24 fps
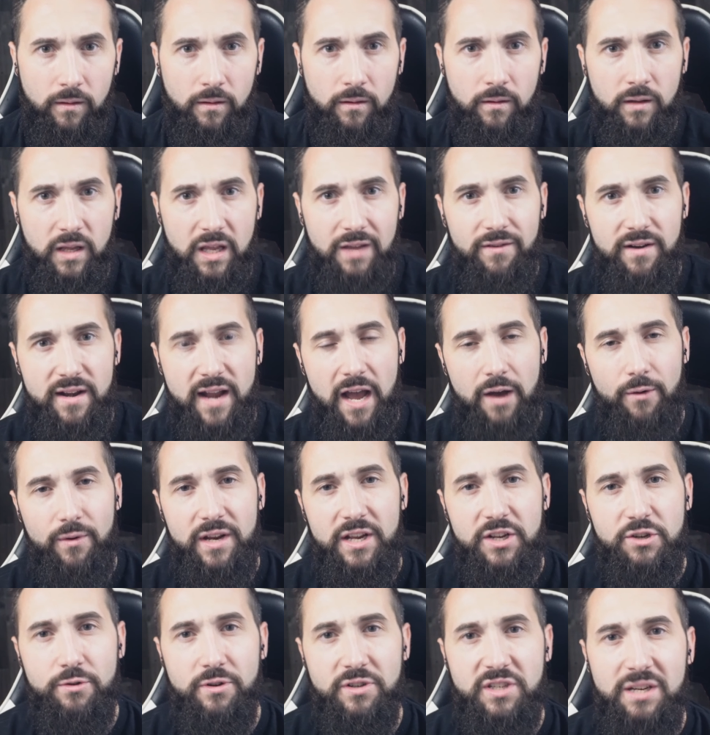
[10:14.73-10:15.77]
Even now, when
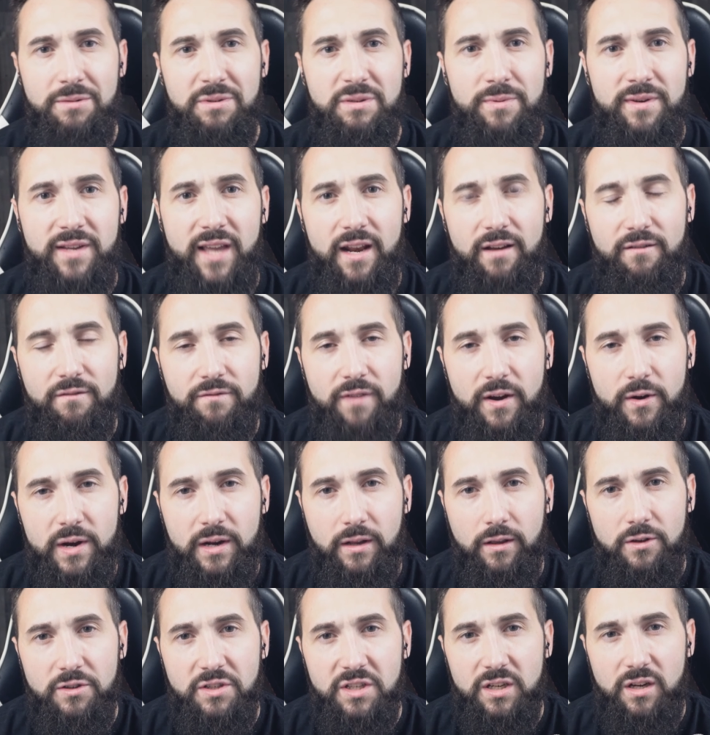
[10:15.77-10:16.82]
Israel seems to be getting very
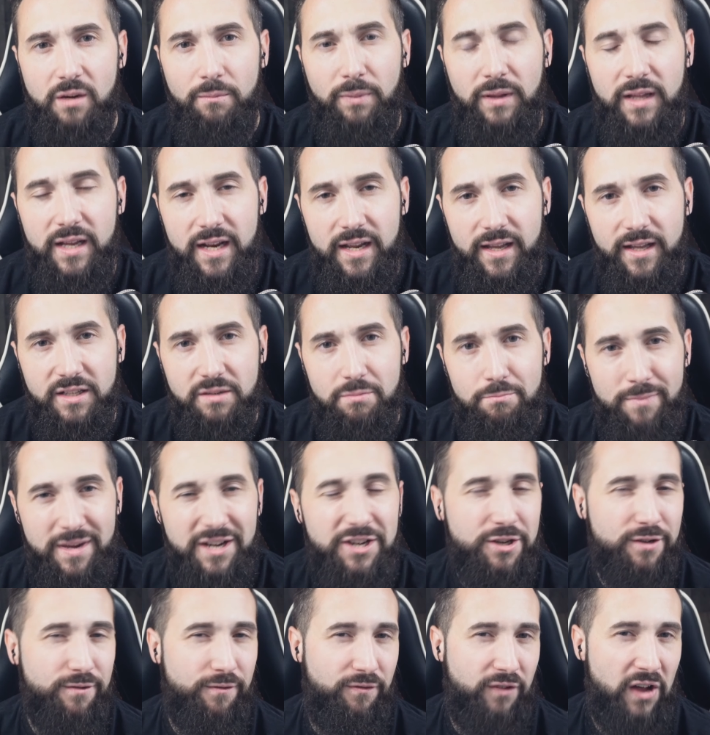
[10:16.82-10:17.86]
close to completing its
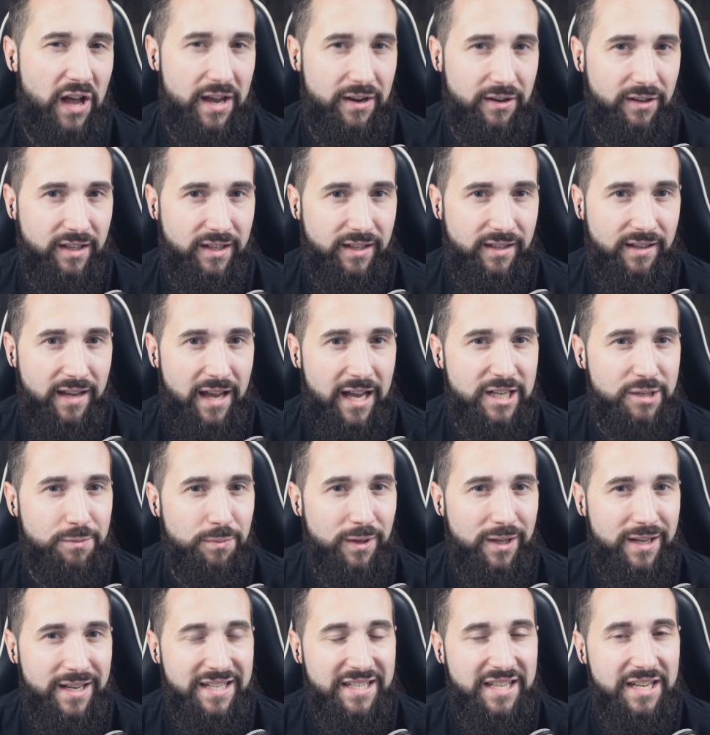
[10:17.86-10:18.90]
mission finally,
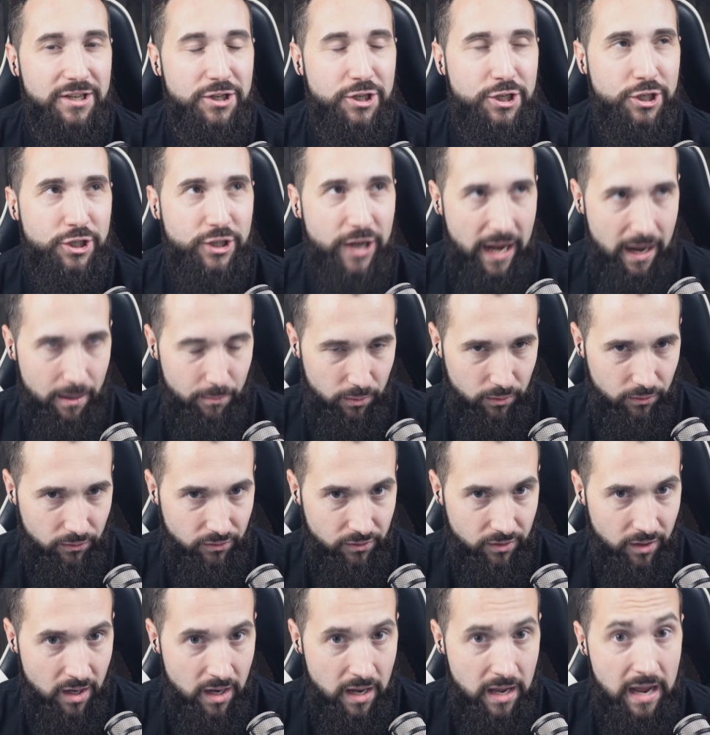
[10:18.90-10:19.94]
Hezbollah is in
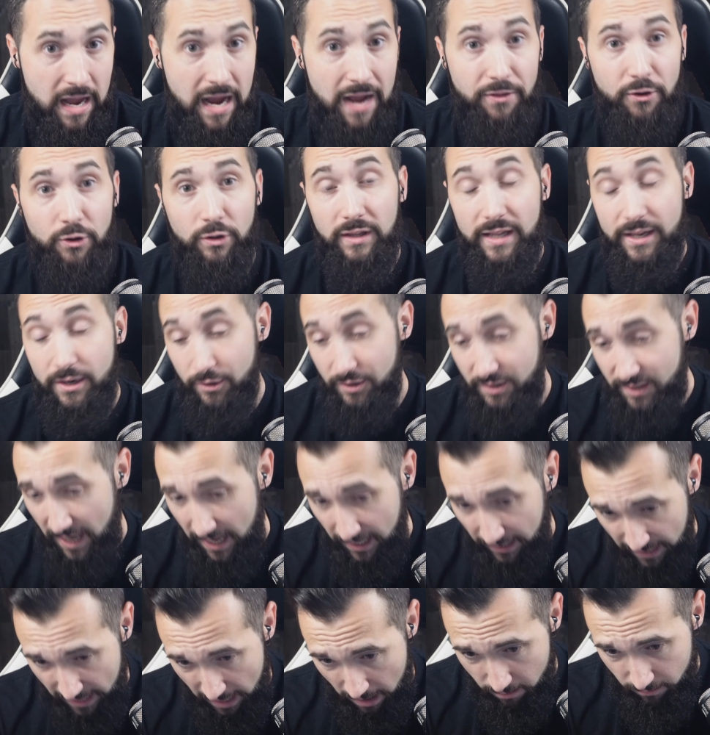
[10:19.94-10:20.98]
shambles and their leader is
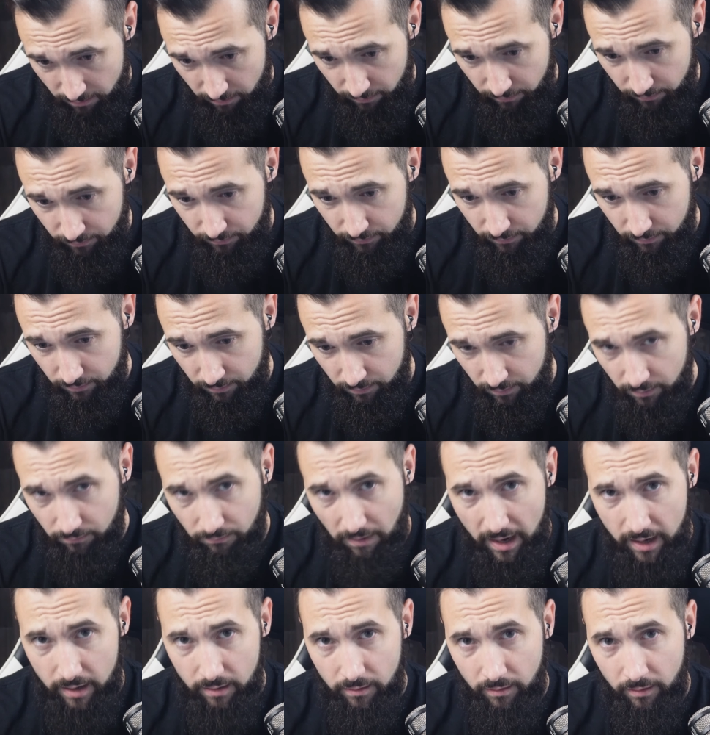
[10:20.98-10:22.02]
taken out,
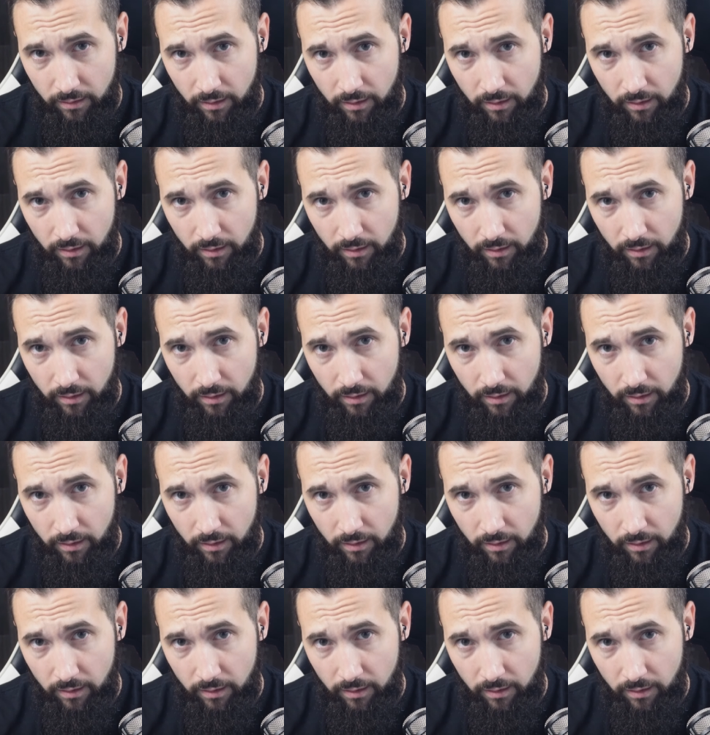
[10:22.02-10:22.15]
right?